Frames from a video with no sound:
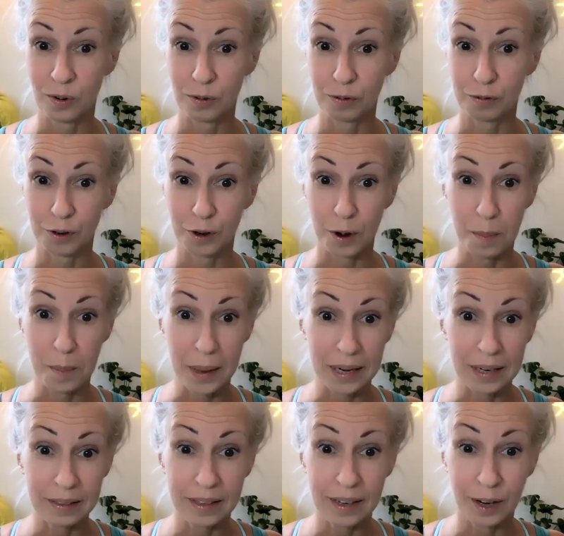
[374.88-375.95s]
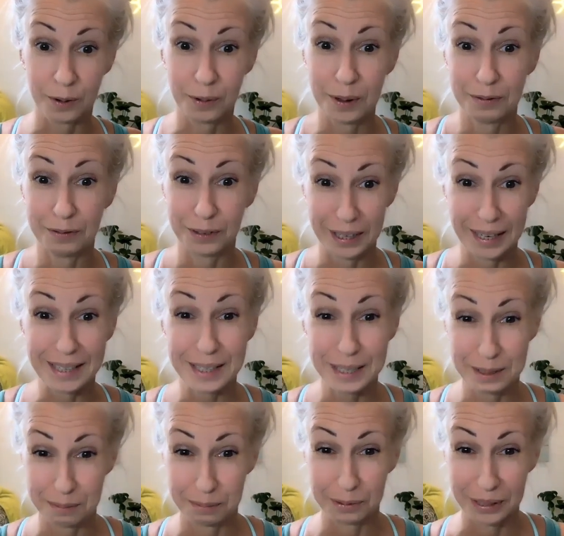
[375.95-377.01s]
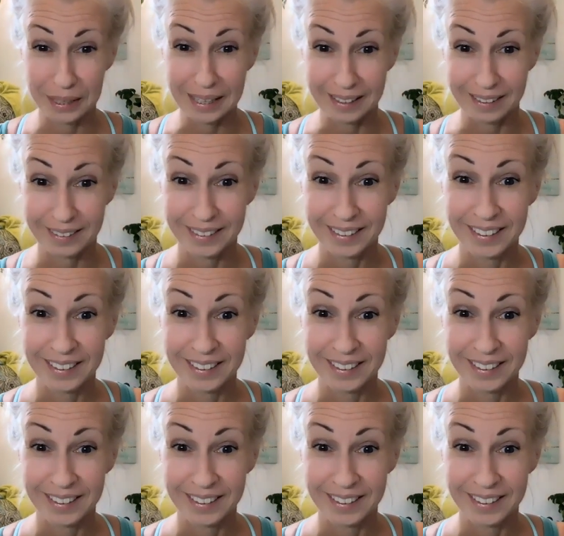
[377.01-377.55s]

for a minute there we forget to breathe.